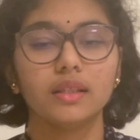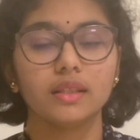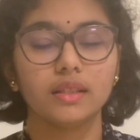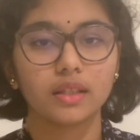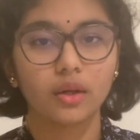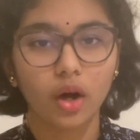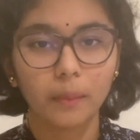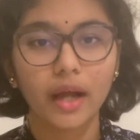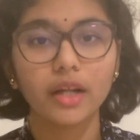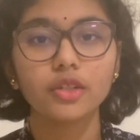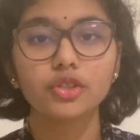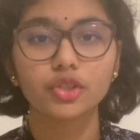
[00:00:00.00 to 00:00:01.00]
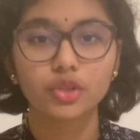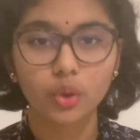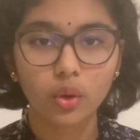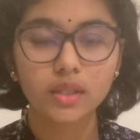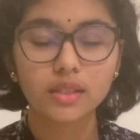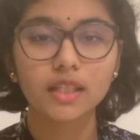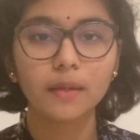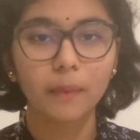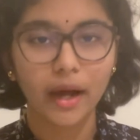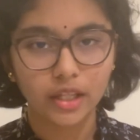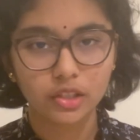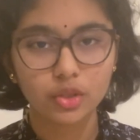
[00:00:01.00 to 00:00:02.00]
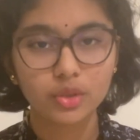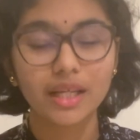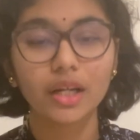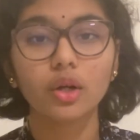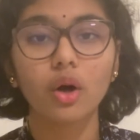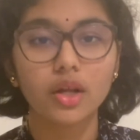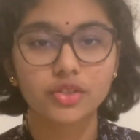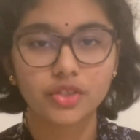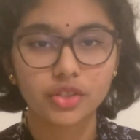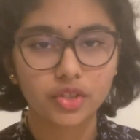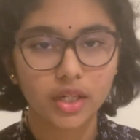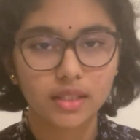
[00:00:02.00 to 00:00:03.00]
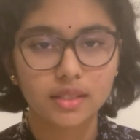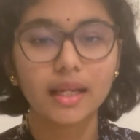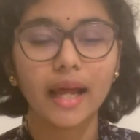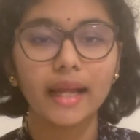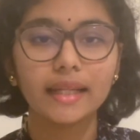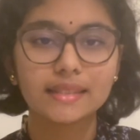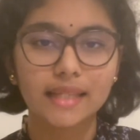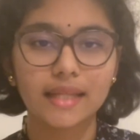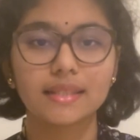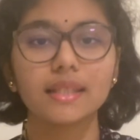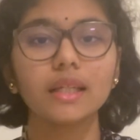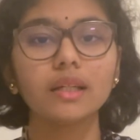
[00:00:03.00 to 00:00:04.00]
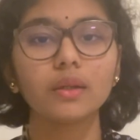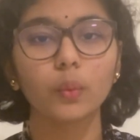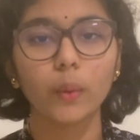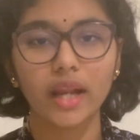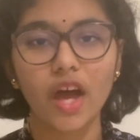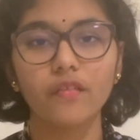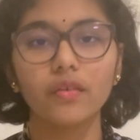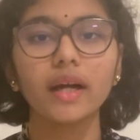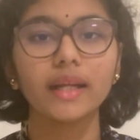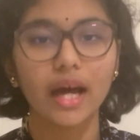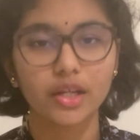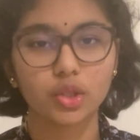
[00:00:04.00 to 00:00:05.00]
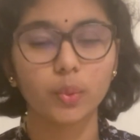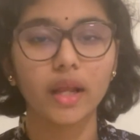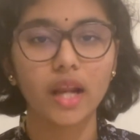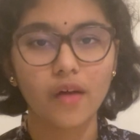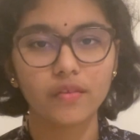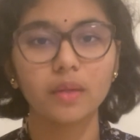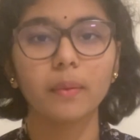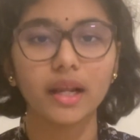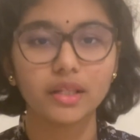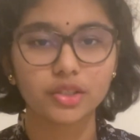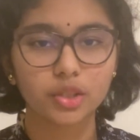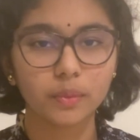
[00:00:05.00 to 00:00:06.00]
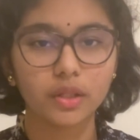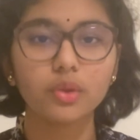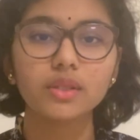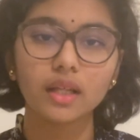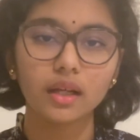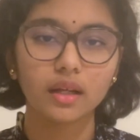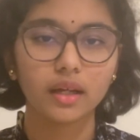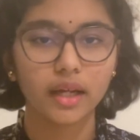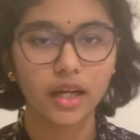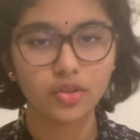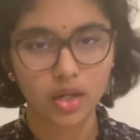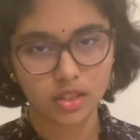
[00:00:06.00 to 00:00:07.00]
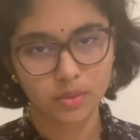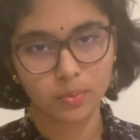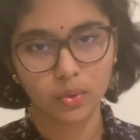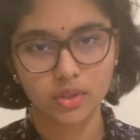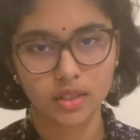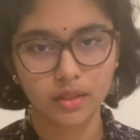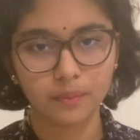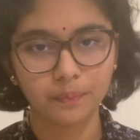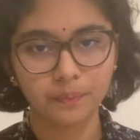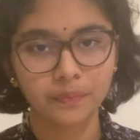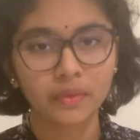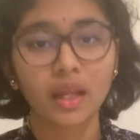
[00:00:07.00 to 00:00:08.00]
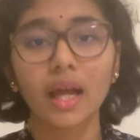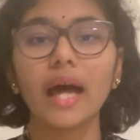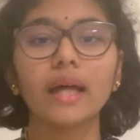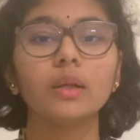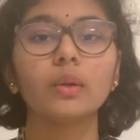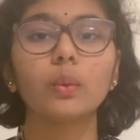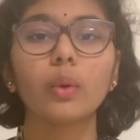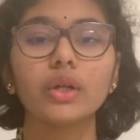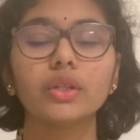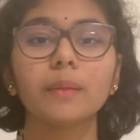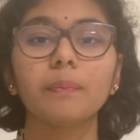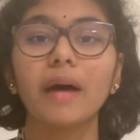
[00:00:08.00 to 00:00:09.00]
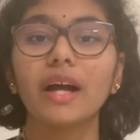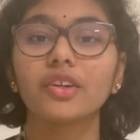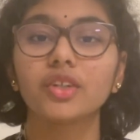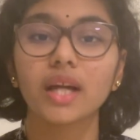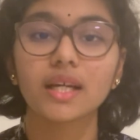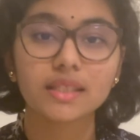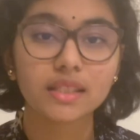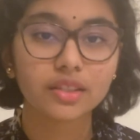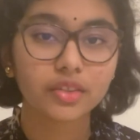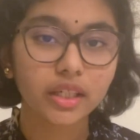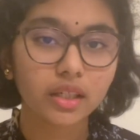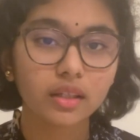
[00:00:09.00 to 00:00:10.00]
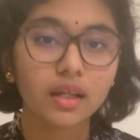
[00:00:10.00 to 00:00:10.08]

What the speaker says: The gallbladder stores the bile juice and concentrates it and sends it whenever it has to. Whenever the bile is to be used, it transports it. And what do the pancreas secrete?